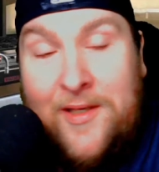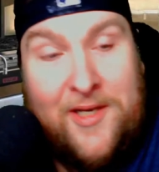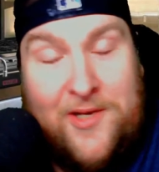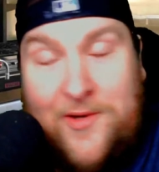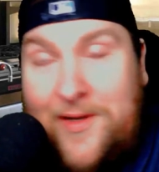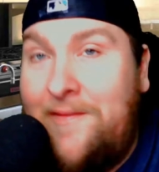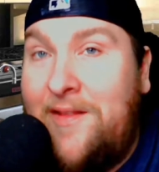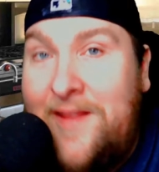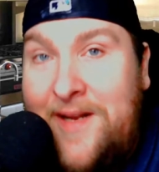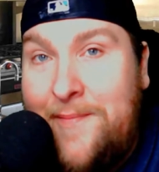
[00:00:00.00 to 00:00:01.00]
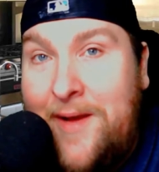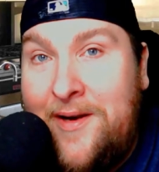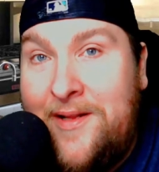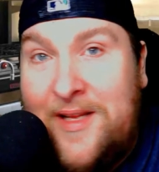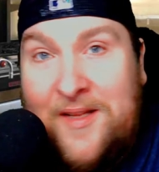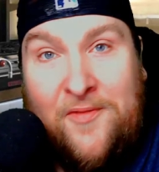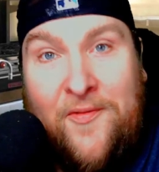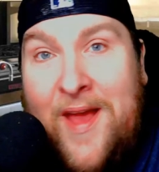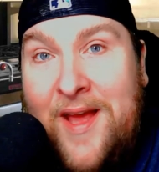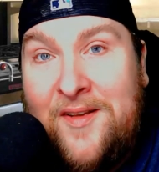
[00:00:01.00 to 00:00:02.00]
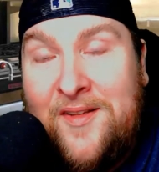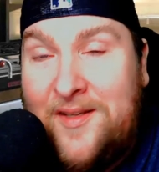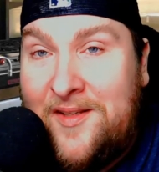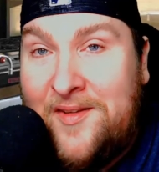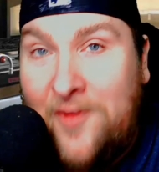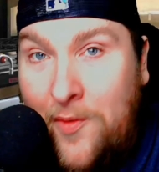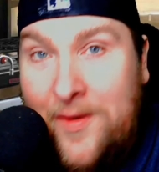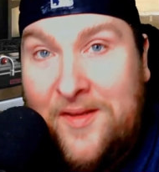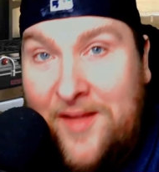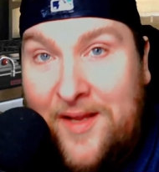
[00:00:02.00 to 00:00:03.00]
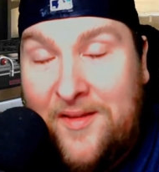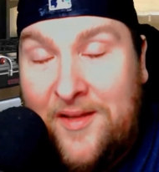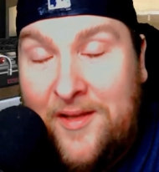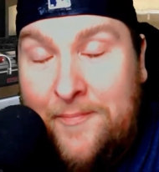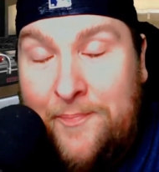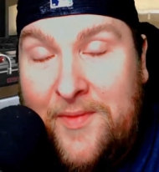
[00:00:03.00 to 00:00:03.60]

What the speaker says: You don't have to think about it. It's fast. It's always tasty.